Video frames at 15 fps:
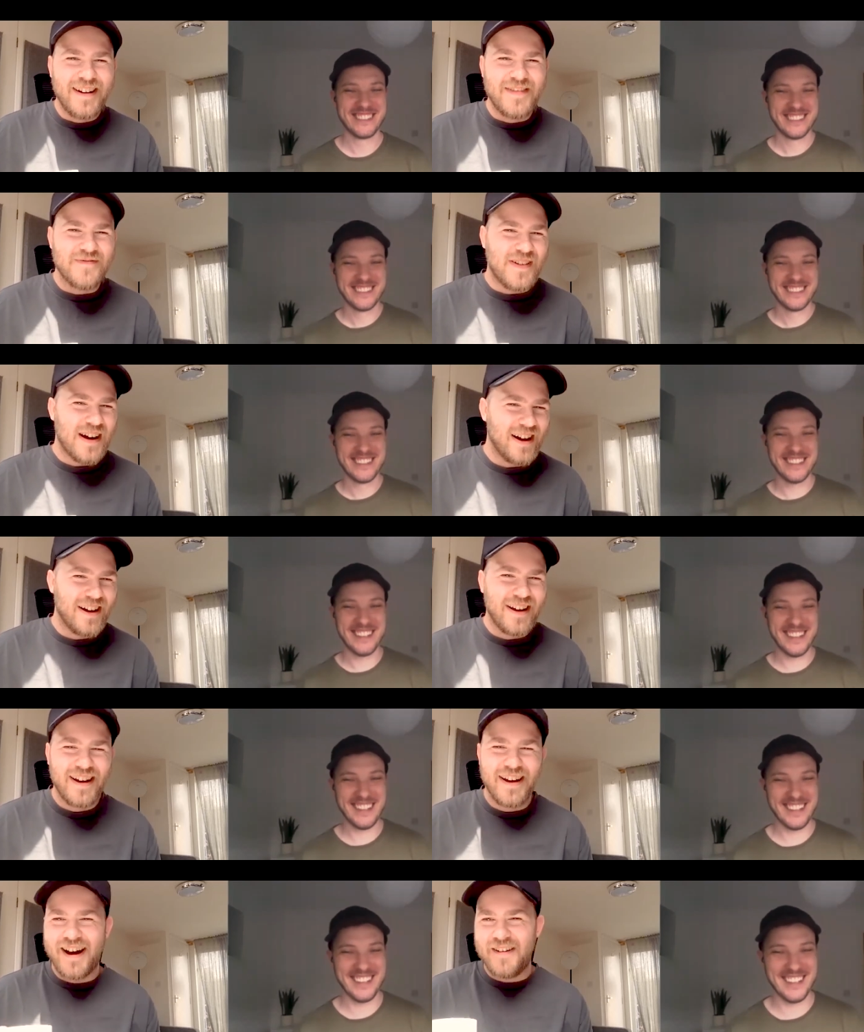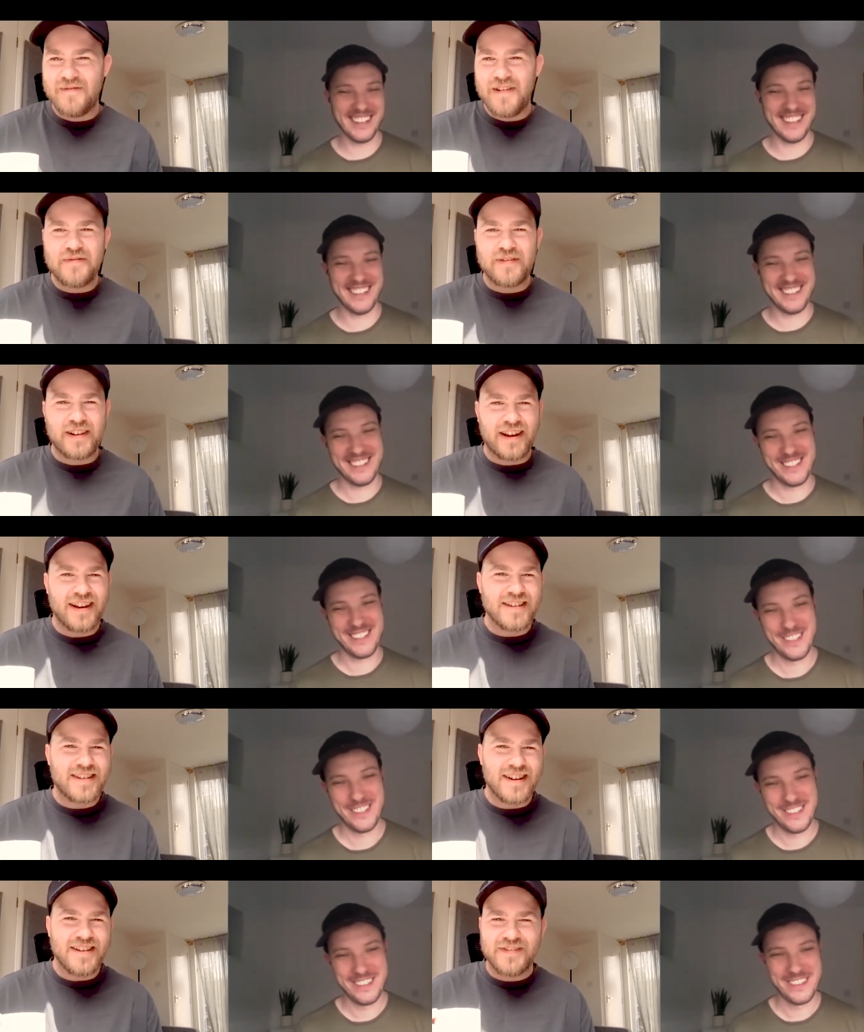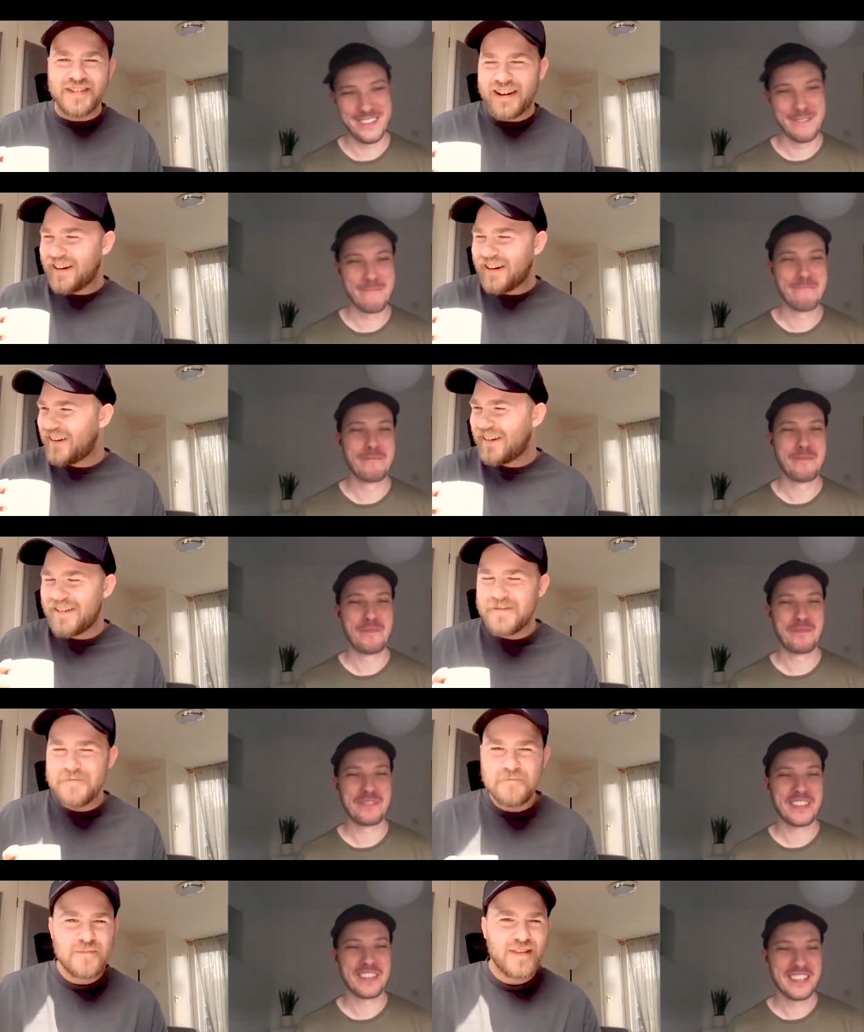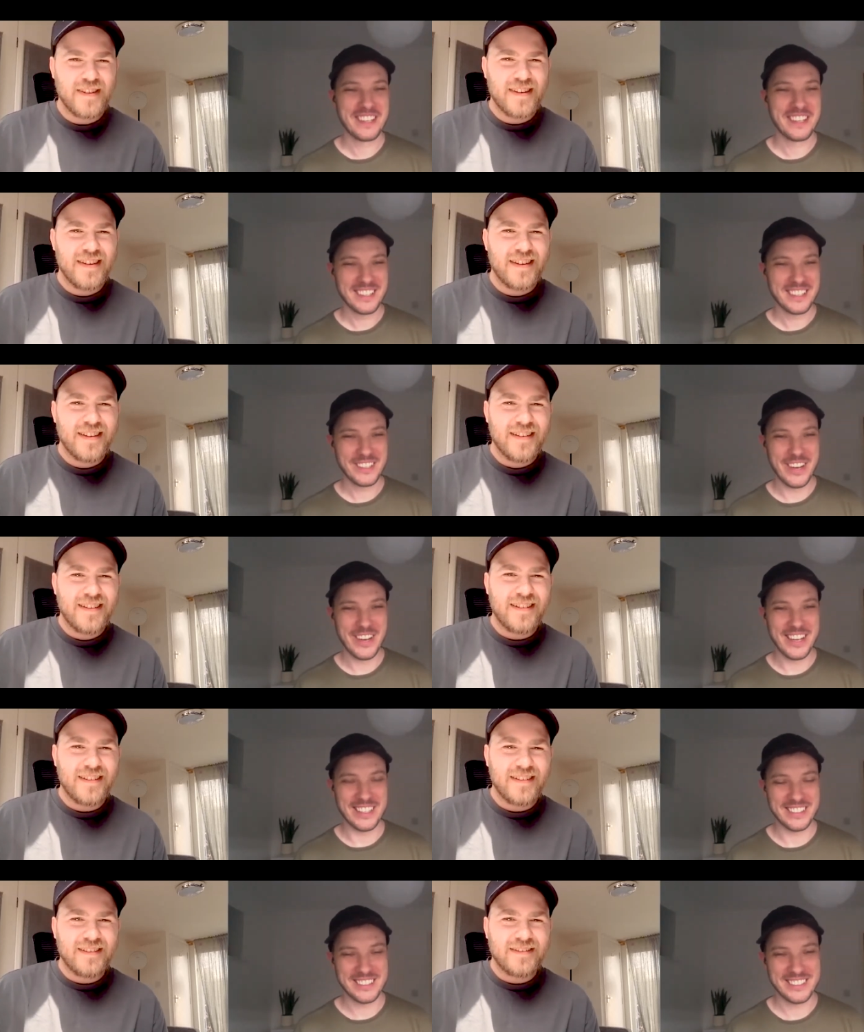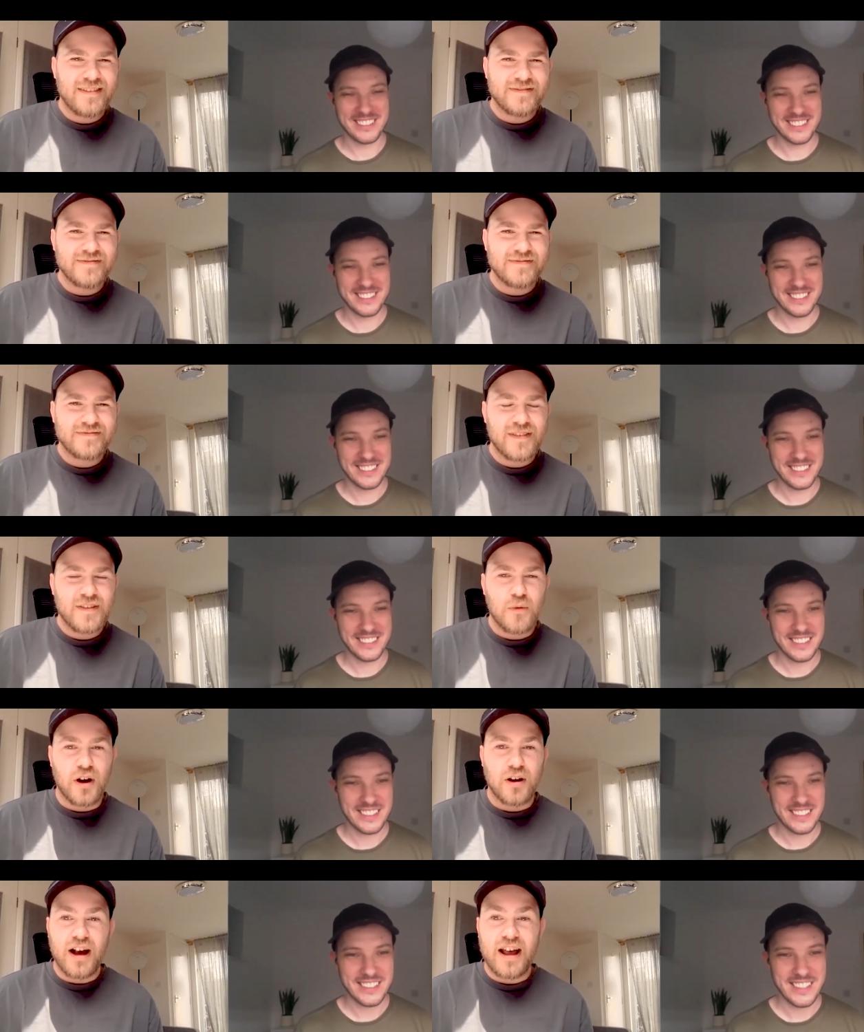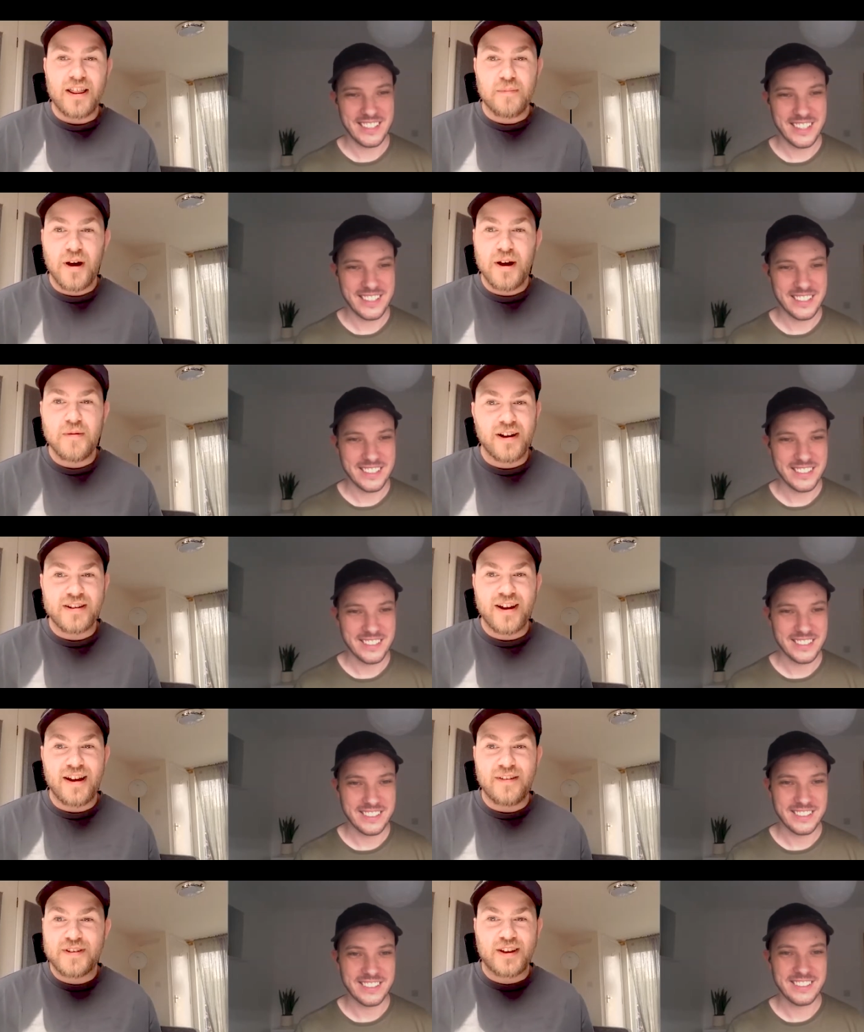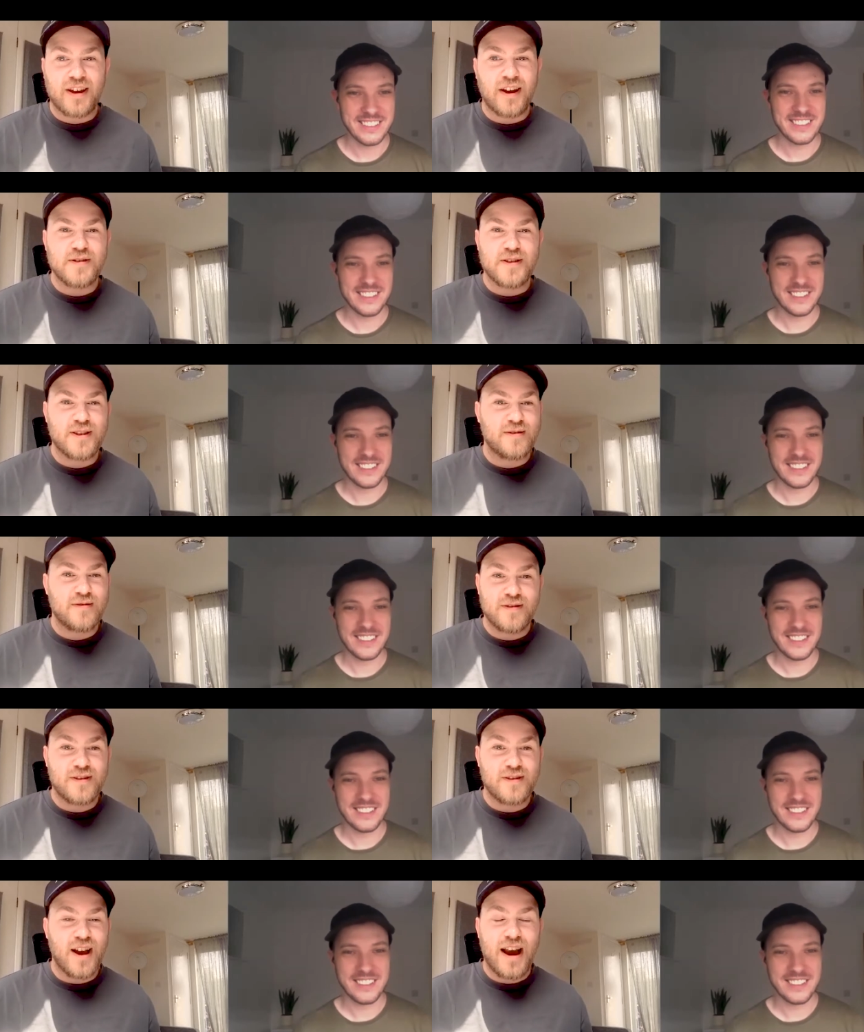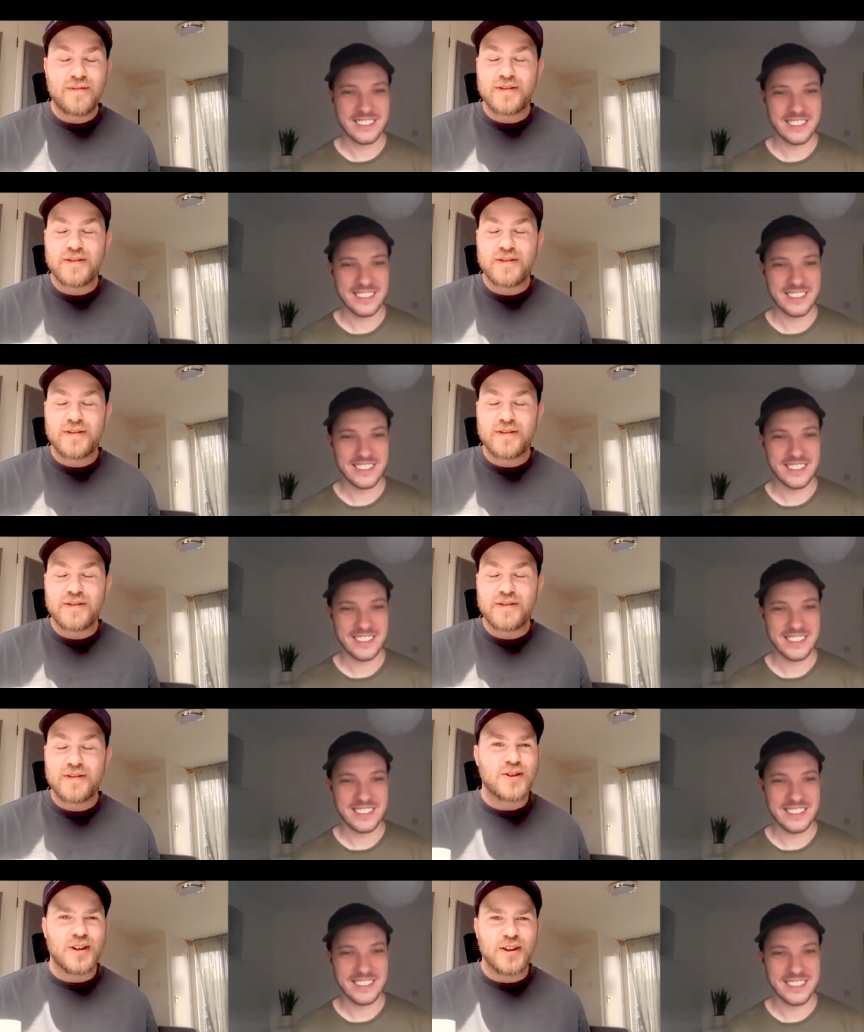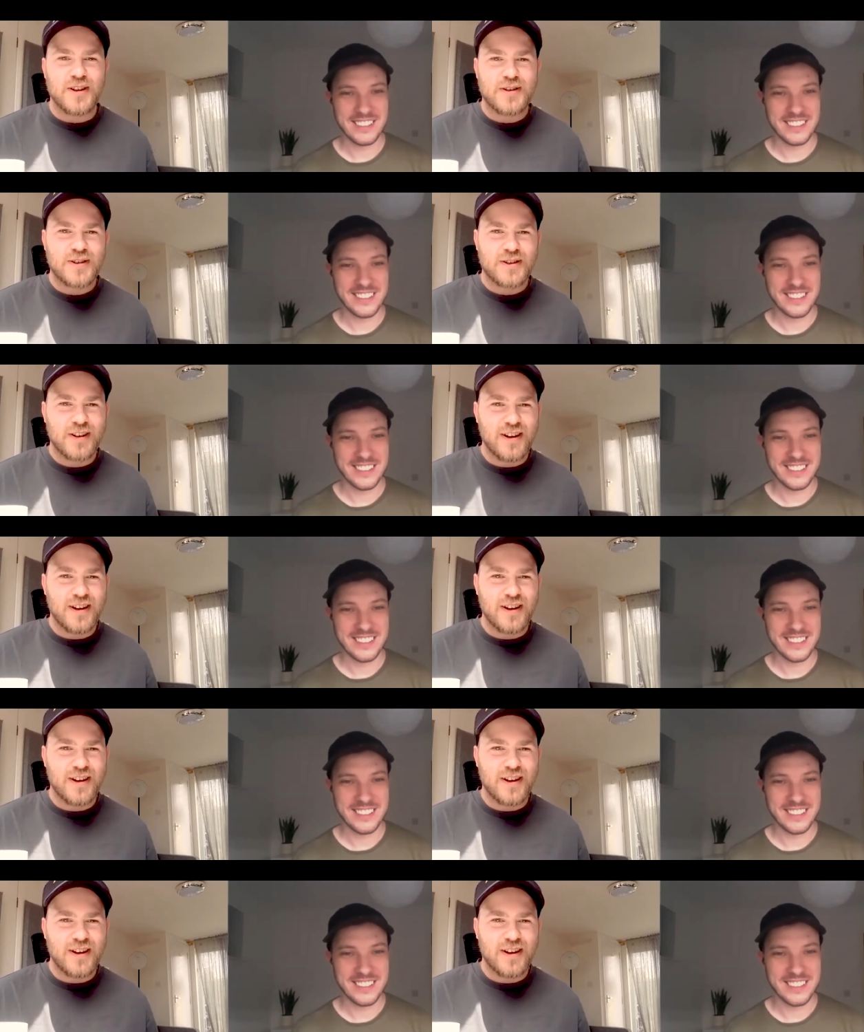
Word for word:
Speaker 1: but I'm loving it so far. Great. Well, at the moment, I don't have to go to I have, to, have to go to church,